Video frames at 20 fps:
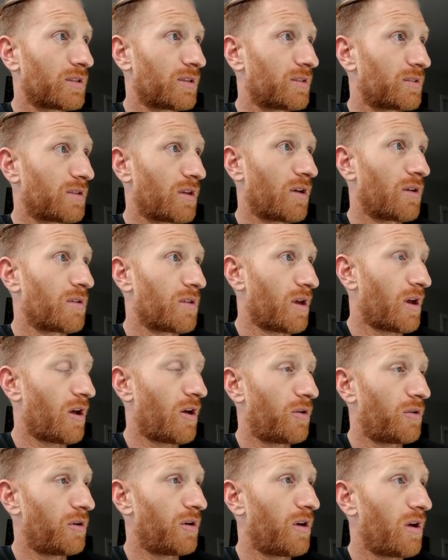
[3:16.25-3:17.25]
So the
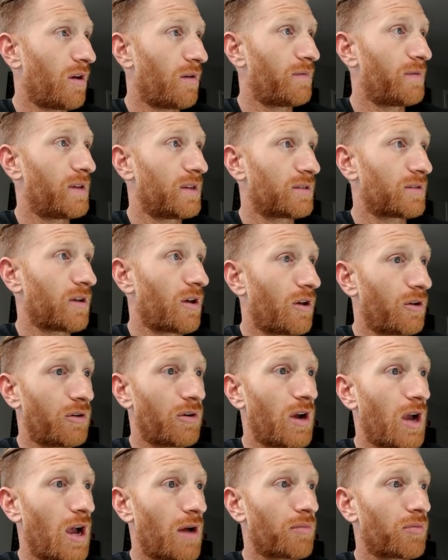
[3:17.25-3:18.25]
owner of this
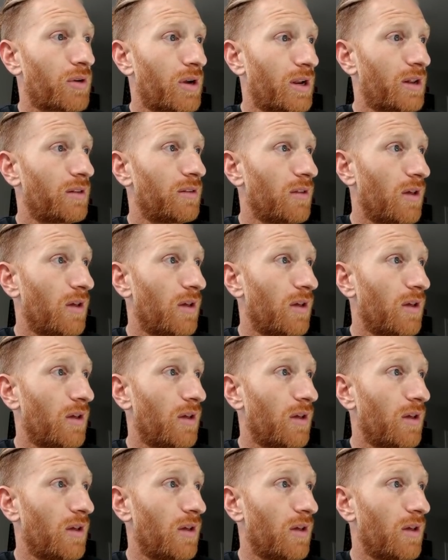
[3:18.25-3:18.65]
owner-operated